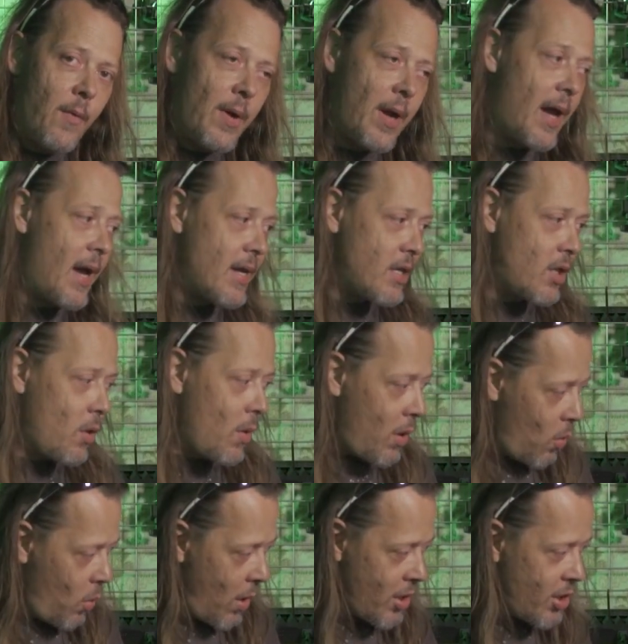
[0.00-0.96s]
I ask you a
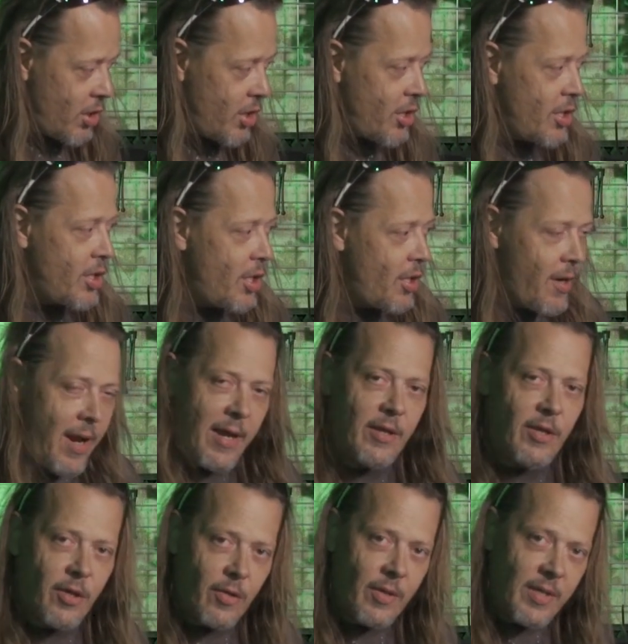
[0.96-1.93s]
question, your
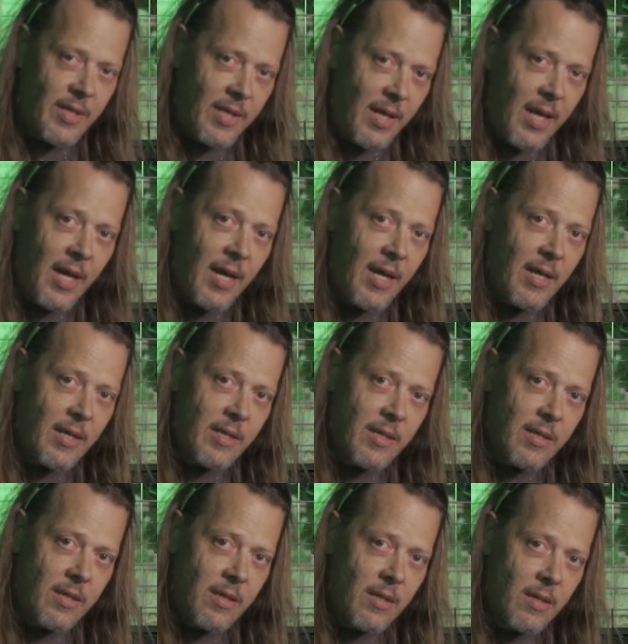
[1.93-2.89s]
answer is
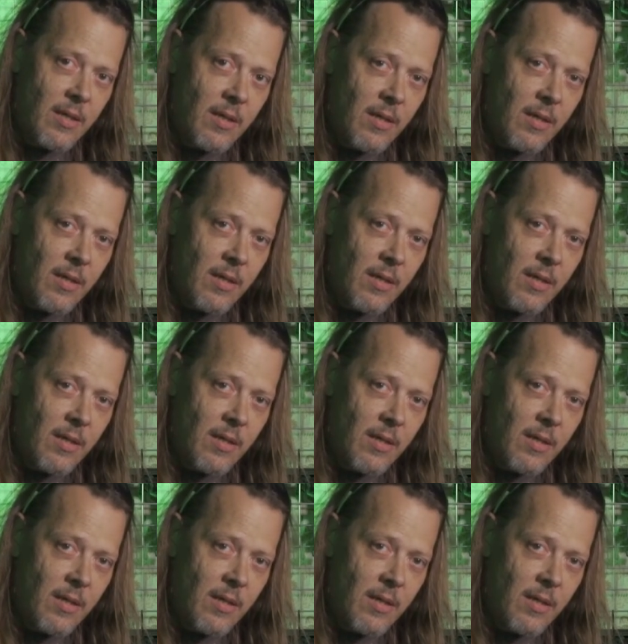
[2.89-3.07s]
yes.